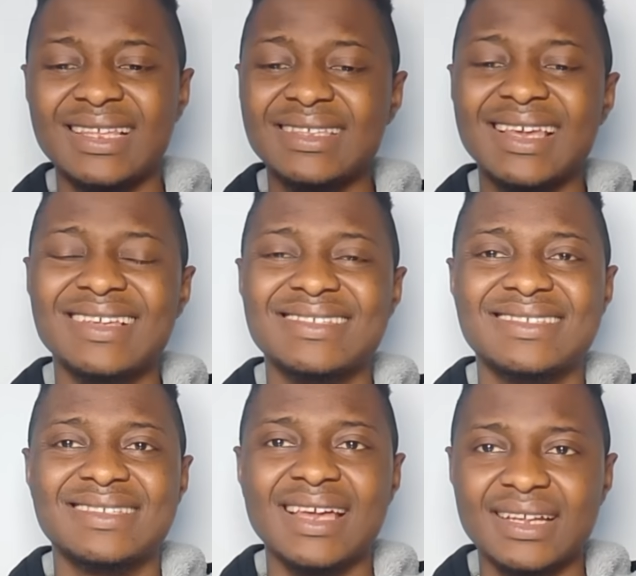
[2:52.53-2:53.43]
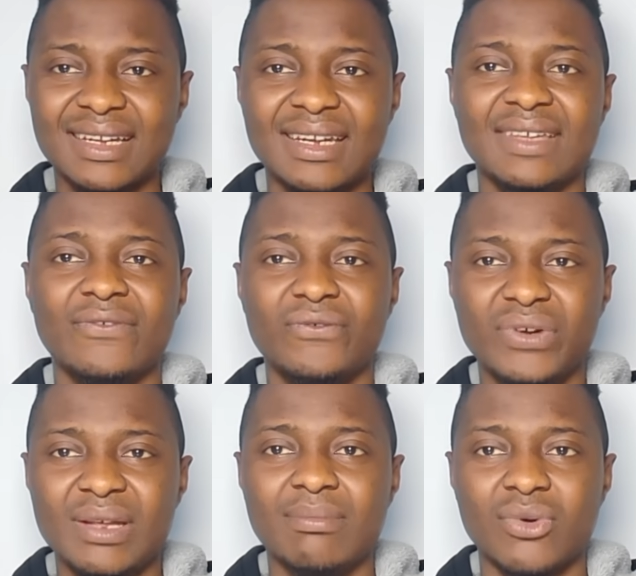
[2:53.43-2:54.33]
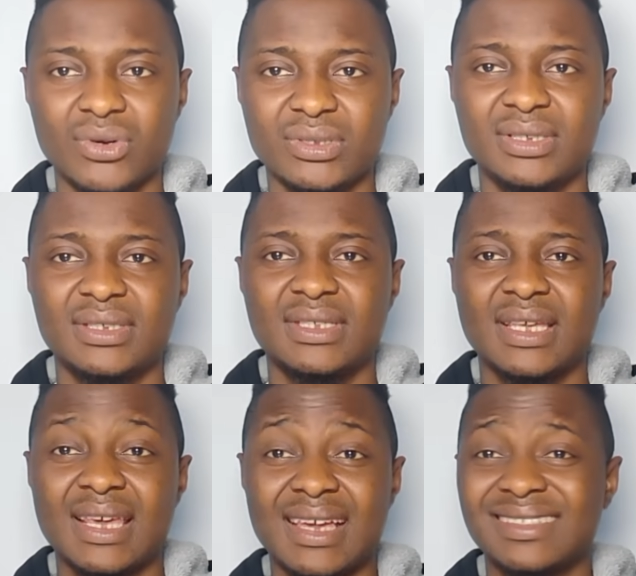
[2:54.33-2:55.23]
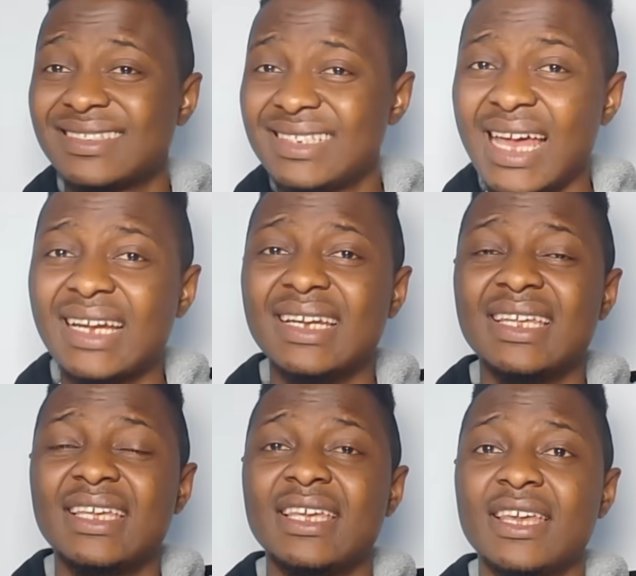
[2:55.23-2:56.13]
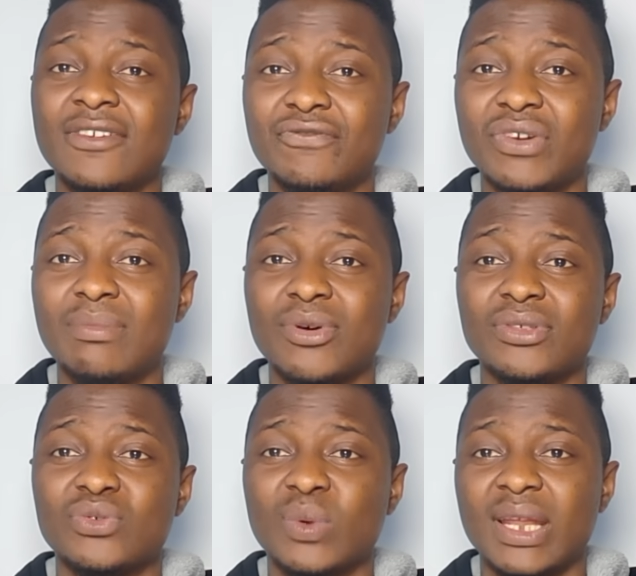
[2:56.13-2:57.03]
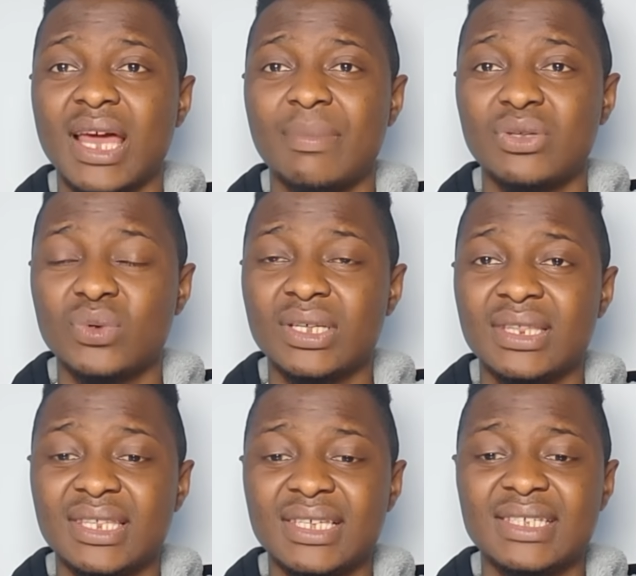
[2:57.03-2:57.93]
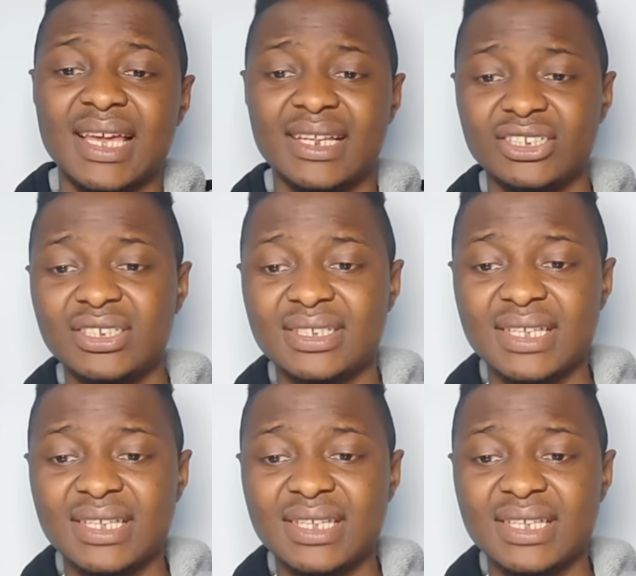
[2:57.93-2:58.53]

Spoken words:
that's exactly 3 months. Exactly 3 months when Abbi tweeted this. And she